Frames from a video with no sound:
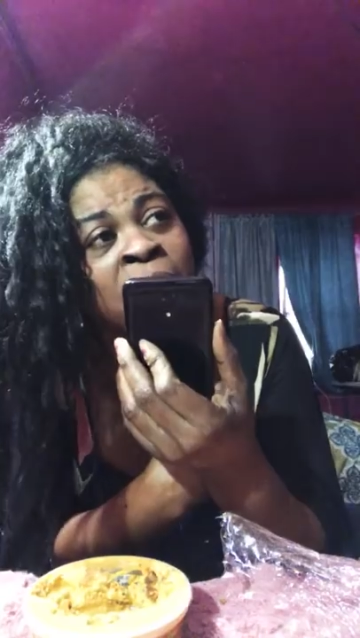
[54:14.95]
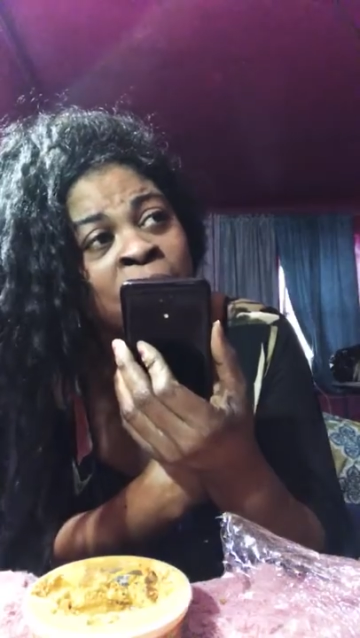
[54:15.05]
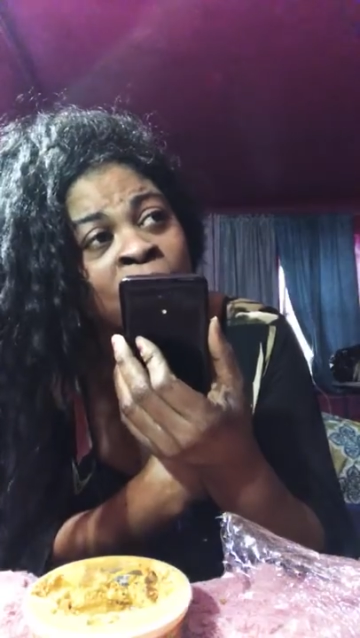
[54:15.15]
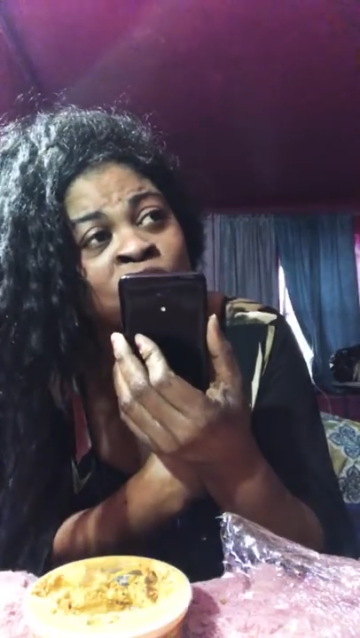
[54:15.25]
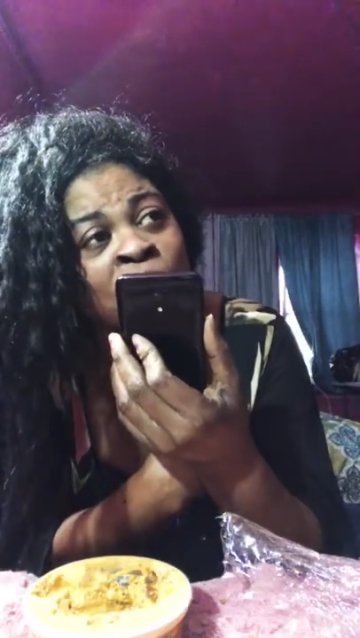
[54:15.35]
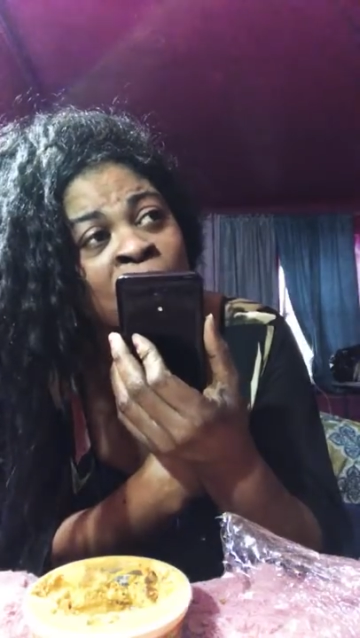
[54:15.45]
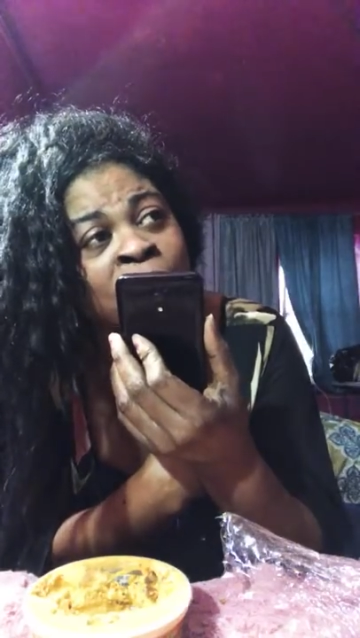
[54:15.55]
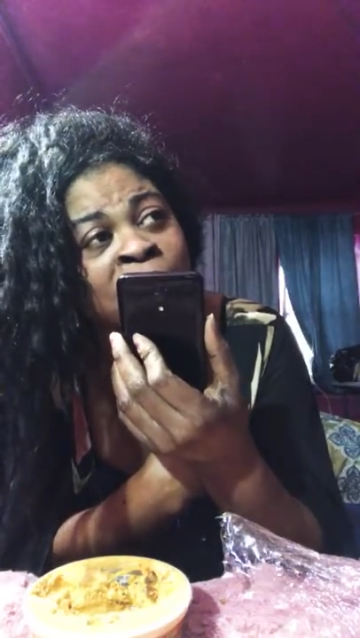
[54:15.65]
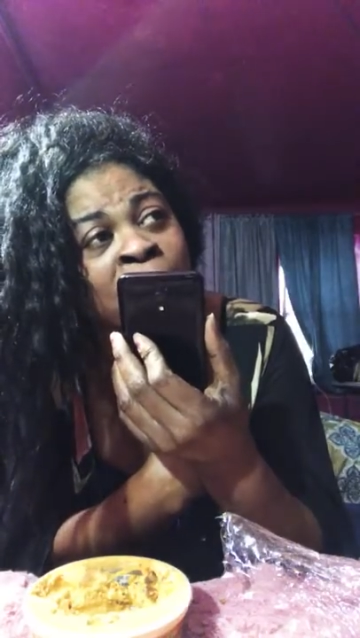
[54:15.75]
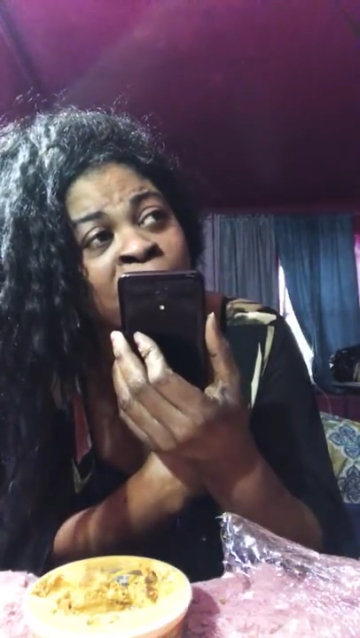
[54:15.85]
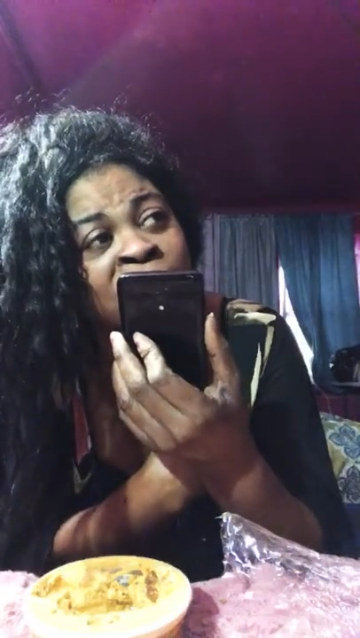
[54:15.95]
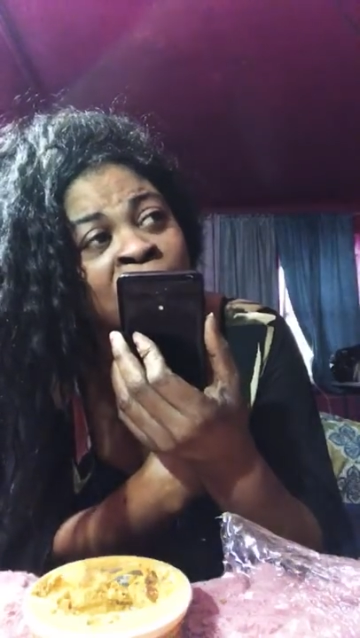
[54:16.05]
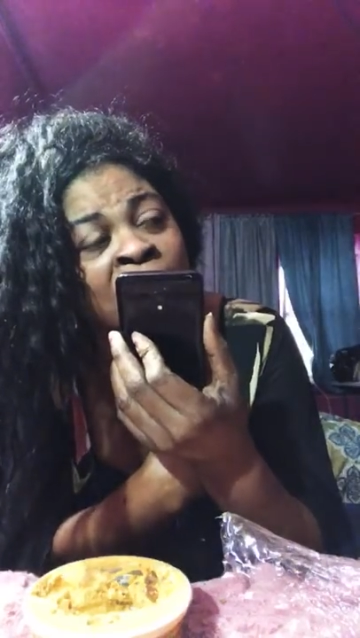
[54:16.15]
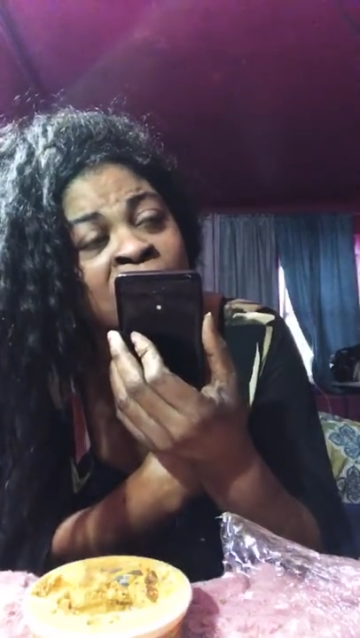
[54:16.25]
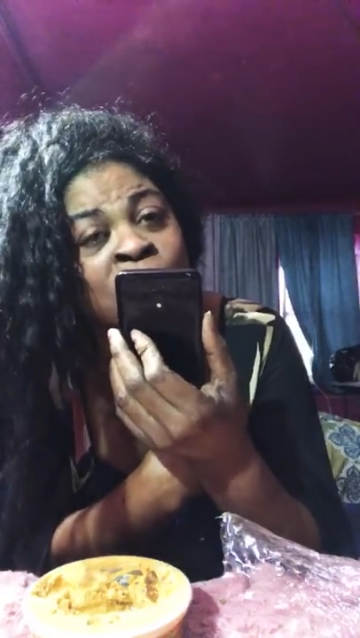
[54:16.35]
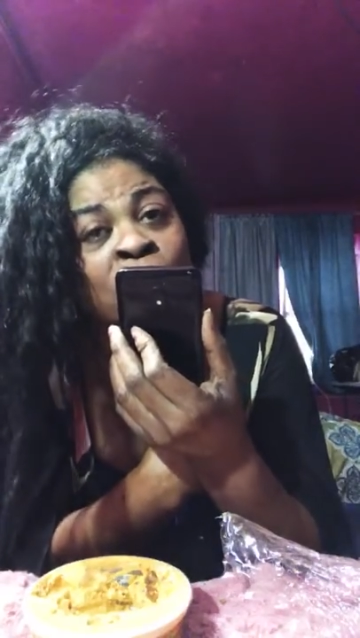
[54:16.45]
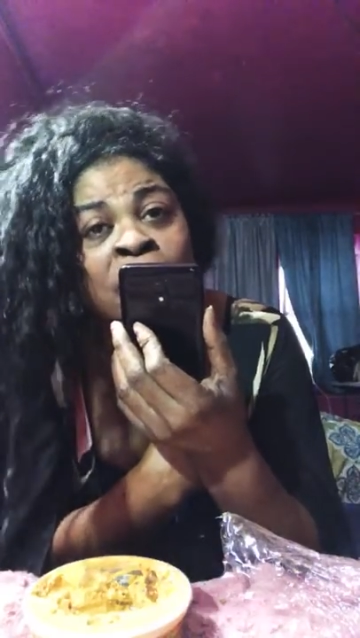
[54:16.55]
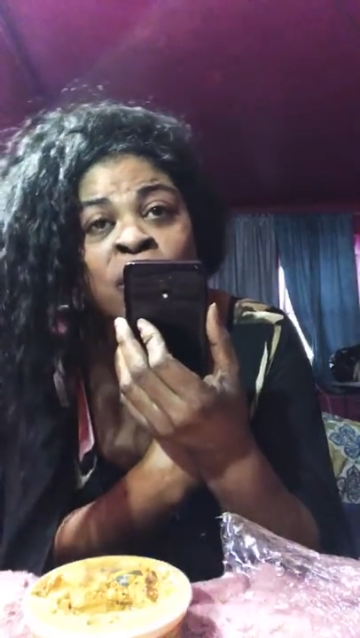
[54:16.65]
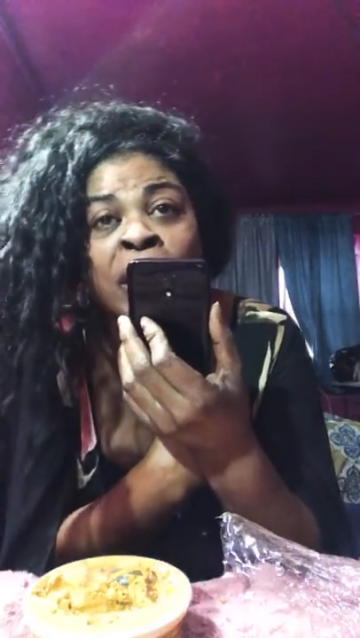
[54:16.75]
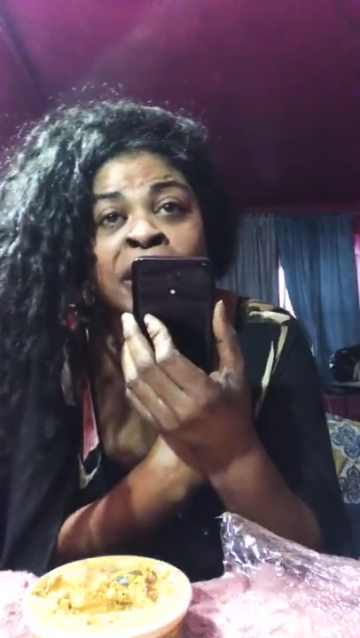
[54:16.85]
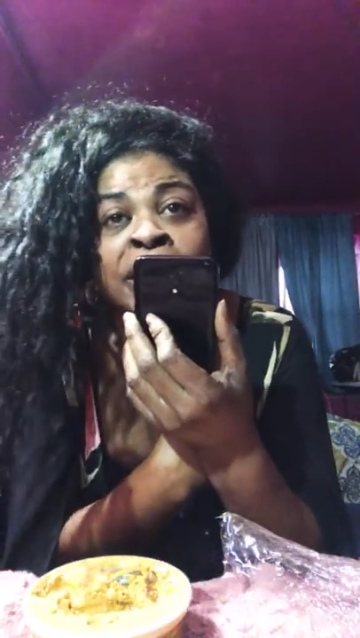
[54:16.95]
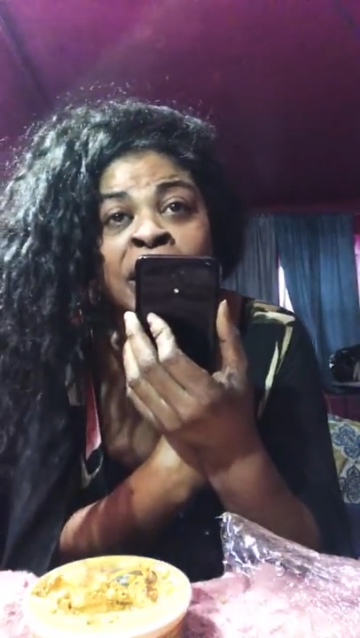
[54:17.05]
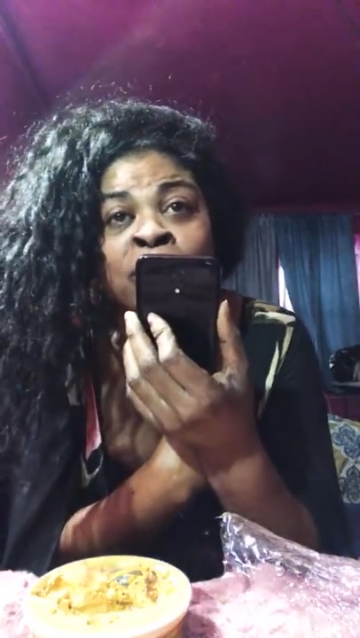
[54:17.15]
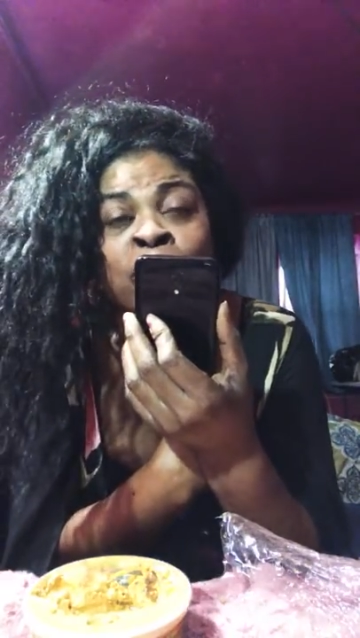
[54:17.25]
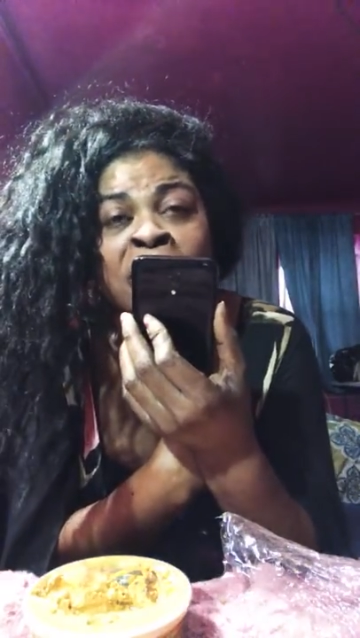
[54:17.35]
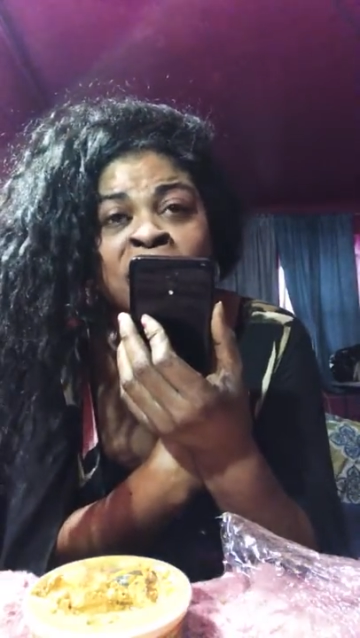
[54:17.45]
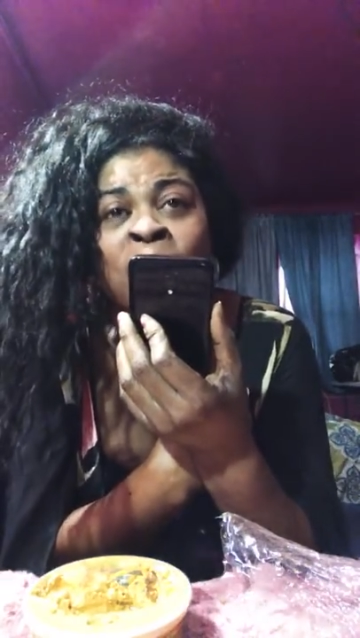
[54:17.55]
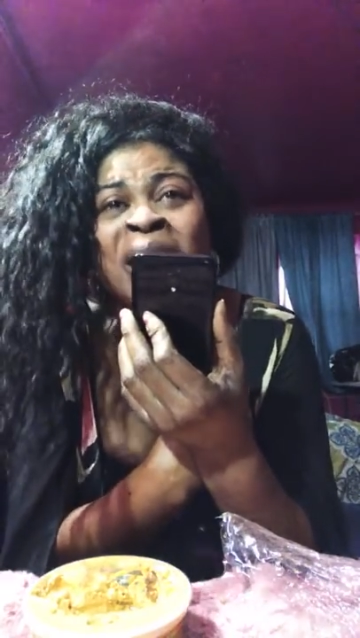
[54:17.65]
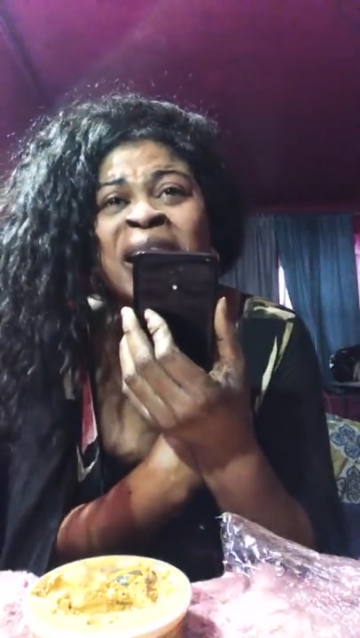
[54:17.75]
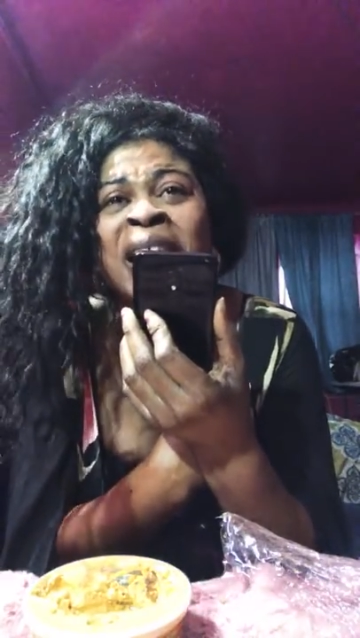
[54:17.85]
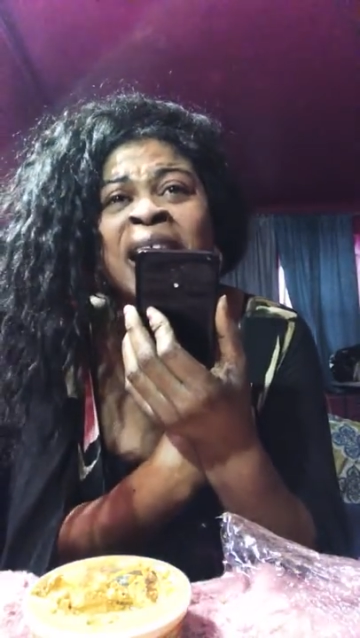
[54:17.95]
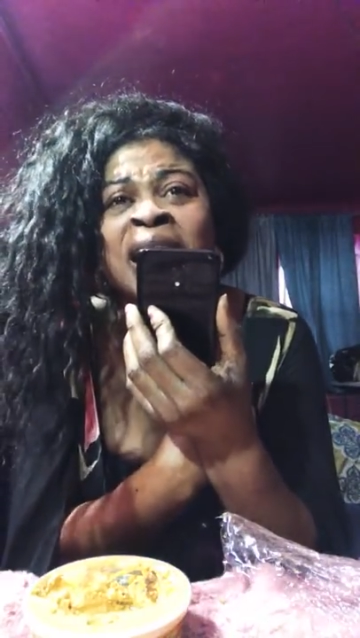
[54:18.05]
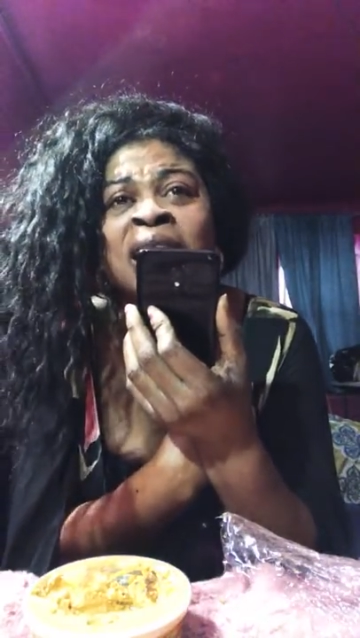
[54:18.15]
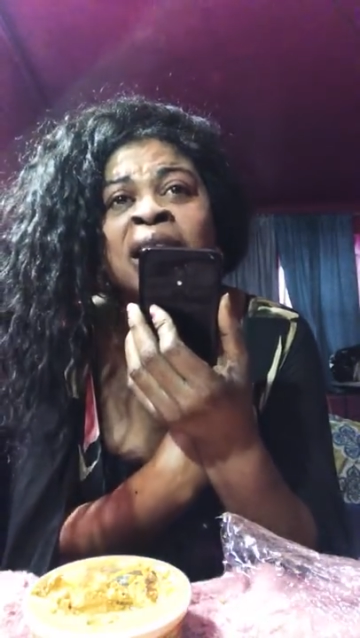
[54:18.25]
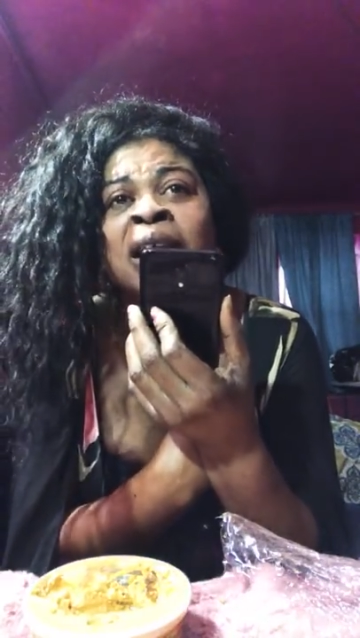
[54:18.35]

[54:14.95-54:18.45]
Me go check hands with your breast in leak. When me go out, that happened to me, I what the hell?